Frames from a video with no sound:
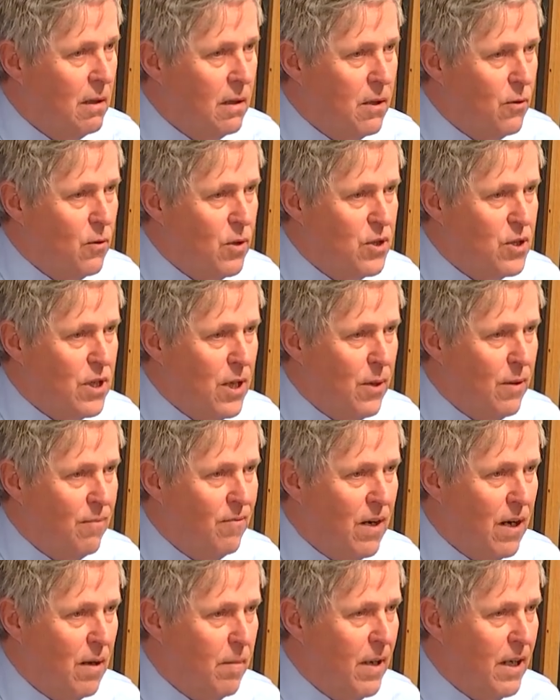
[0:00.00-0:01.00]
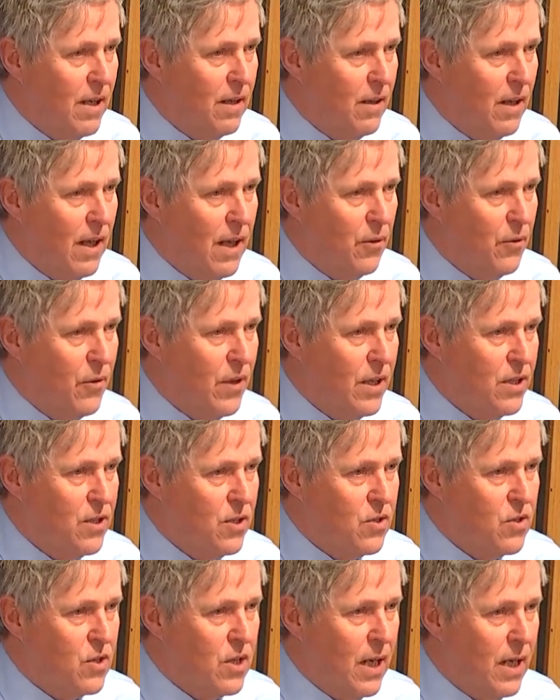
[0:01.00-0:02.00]
there is no environmental health, they're
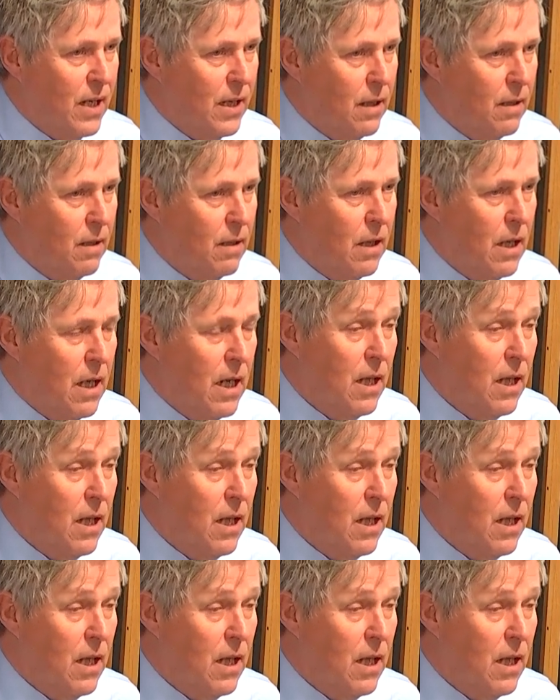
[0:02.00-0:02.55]
just selling it.